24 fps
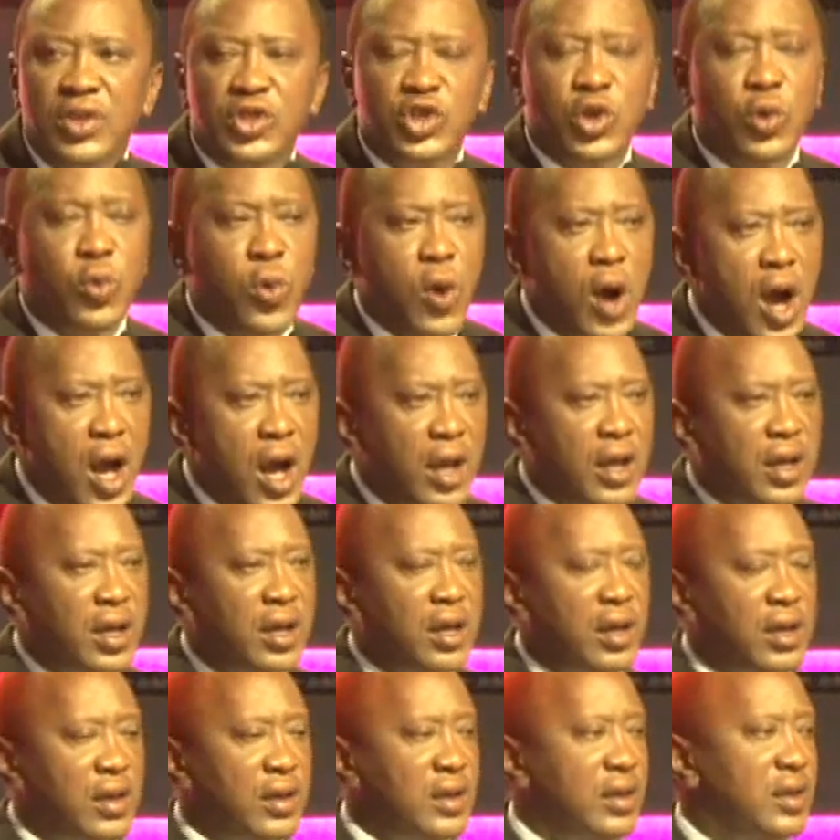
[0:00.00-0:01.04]
to work
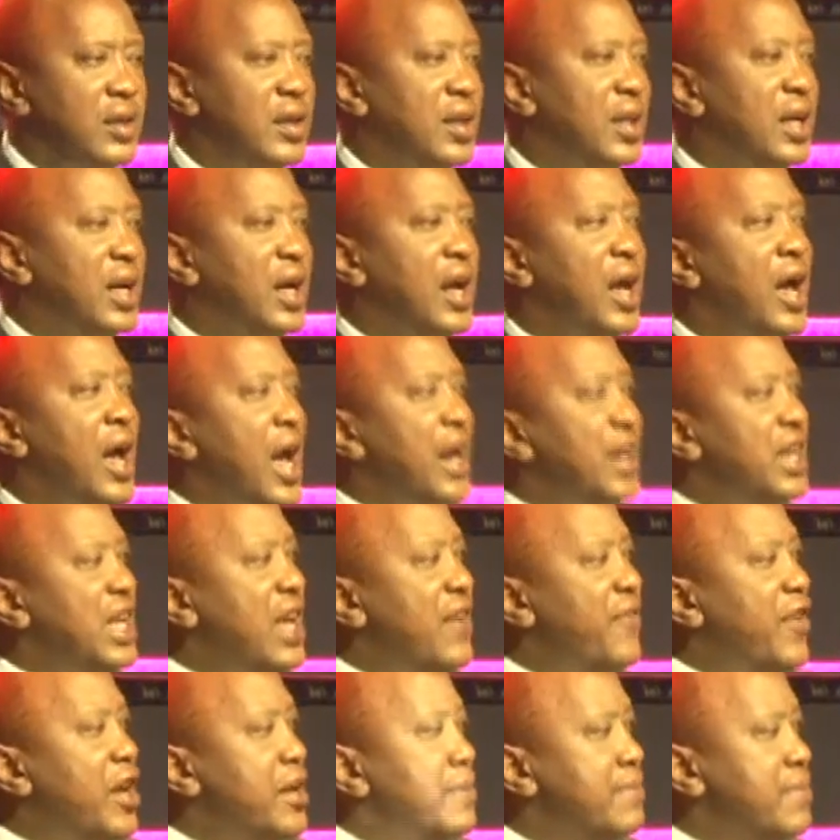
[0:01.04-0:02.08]
and
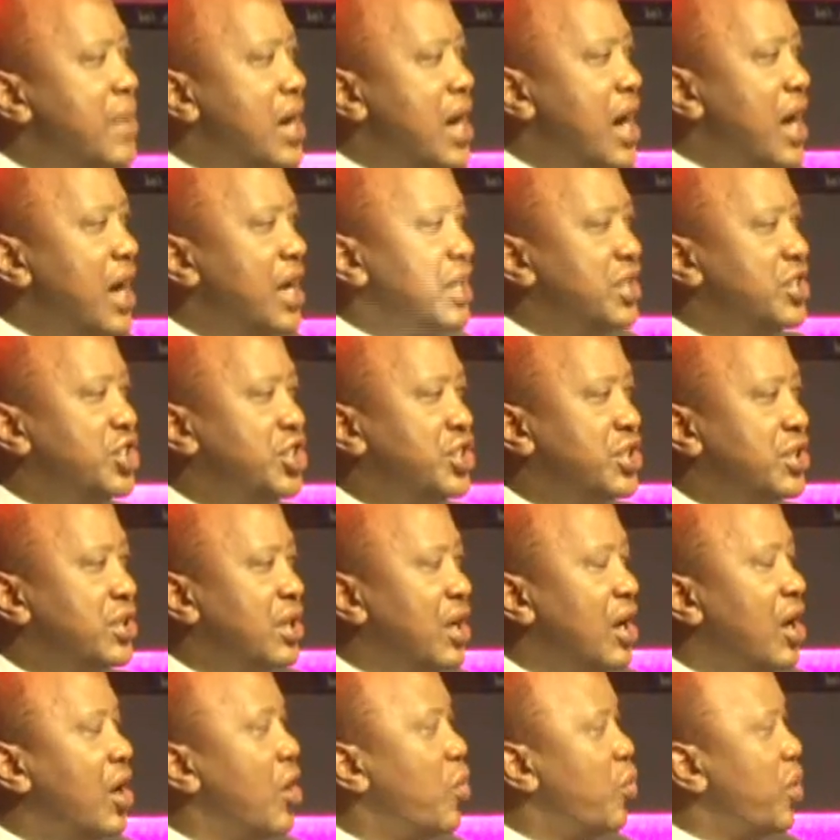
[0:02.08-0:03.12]
even merge
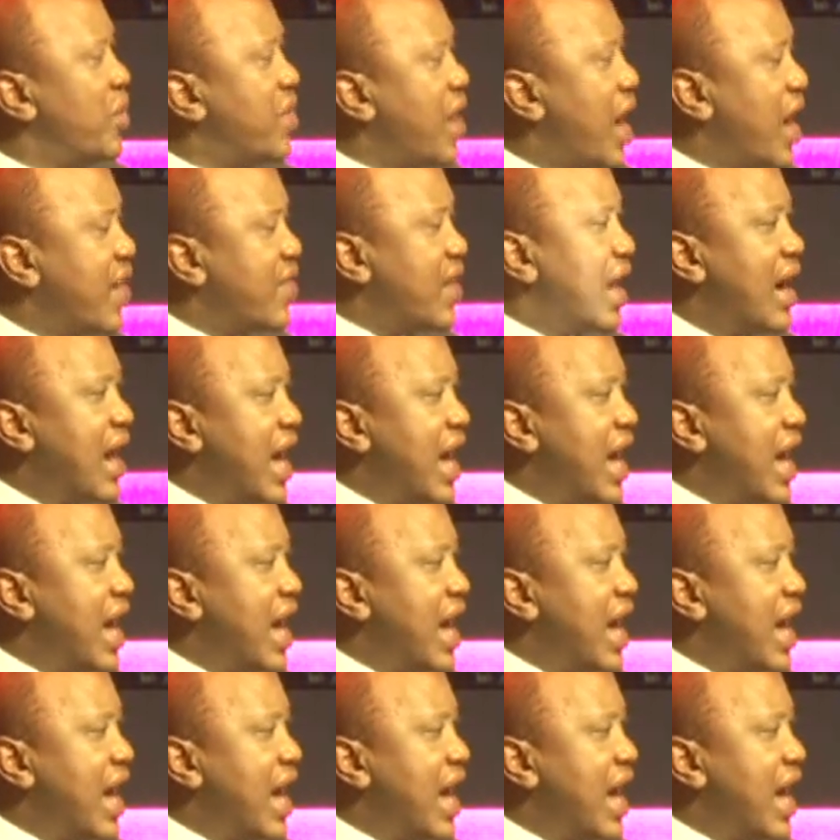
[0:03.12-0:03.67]
with other